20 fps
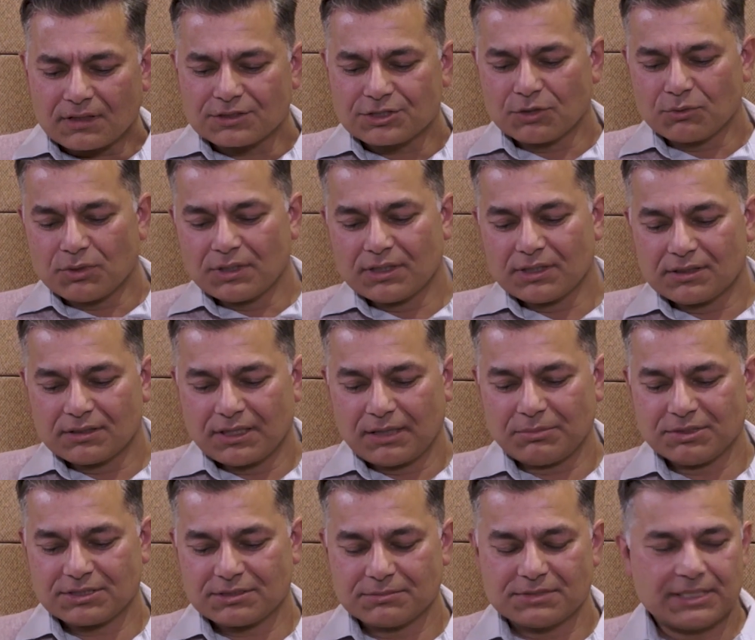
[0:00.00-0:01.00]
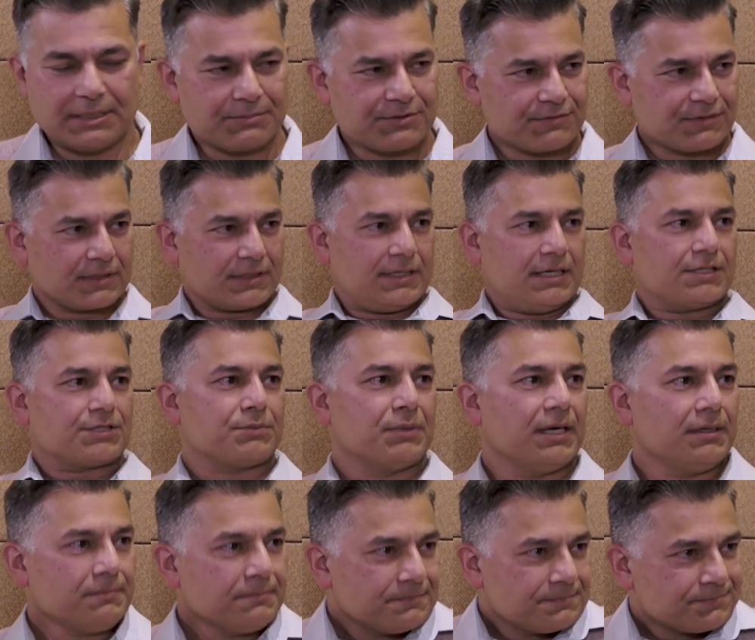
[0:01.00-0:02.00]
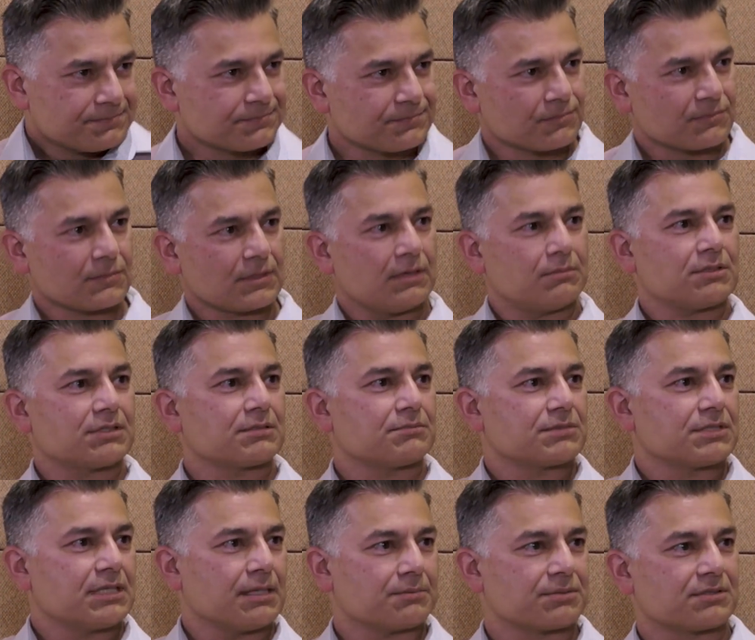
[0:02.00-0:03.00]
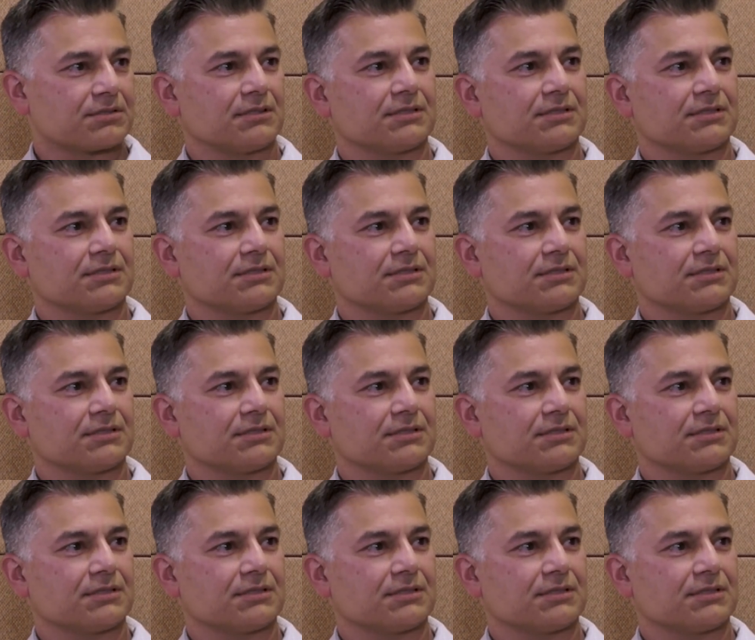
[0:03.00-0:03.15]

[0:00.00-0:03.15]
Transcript: So how about some tips for the kids, man? How about some tips?